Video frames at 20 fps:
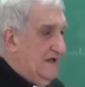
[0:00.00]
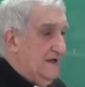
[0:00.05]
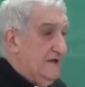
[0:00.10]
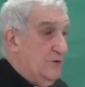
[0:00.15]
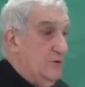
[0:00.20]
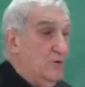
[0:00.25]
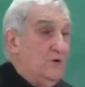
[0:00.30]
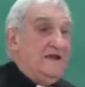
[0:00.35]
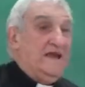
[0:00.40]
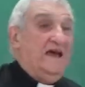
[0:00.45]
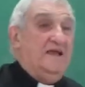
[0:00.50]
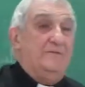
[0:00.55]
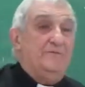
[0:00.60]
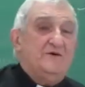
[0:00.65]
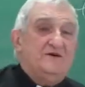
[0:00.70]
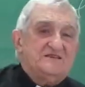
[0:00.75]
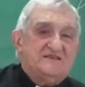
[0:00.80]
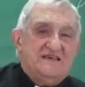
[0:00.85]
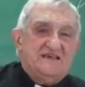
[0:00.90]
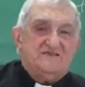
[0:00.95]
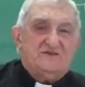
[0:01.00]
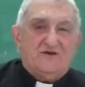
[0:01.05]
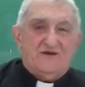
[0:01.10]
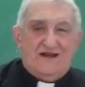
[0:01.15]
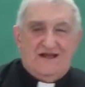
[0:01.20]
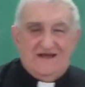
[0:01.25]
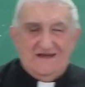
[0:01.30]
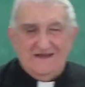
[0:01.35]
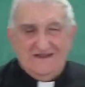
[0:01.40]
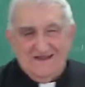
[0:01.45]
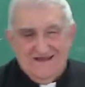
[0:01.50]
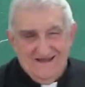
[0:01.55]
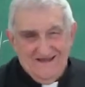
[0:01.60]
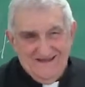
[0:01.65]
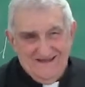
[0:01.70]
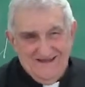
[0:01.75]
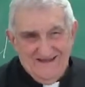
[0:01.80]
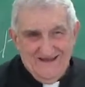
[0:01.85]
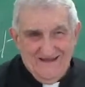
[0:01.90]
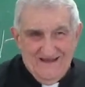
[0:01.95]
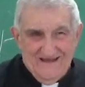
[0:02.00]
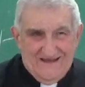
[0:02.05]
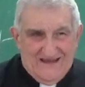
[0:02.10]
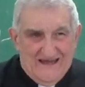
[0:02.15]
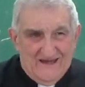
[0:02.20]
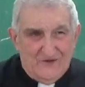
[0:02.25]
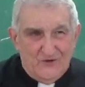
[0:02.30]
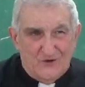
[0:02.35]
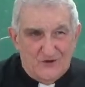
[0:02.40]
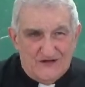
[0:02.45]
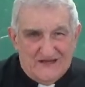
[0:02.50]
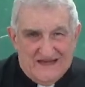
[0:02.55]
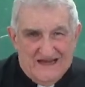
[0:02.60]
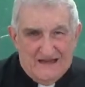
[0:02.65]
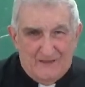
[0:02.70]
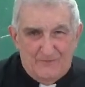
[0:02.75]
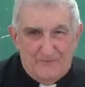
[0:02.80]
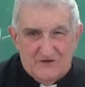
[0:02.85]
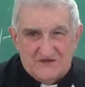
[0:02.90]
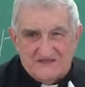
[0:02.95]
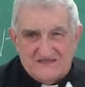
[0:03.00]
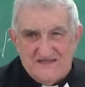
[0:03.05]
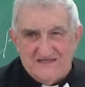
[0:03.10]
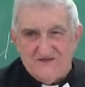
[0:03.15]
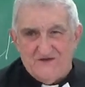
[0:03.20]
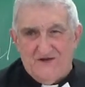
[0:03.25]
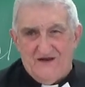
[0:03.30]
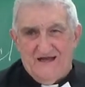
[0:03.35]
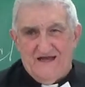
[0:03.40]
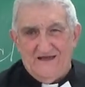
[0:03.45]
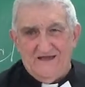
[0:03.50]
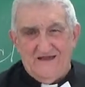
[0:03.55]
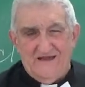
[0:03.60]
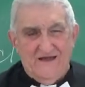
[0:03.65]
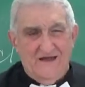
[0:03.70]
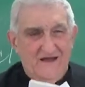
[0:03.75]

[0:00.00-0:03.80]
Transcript: Who can possess a right? Can your cat possess a right?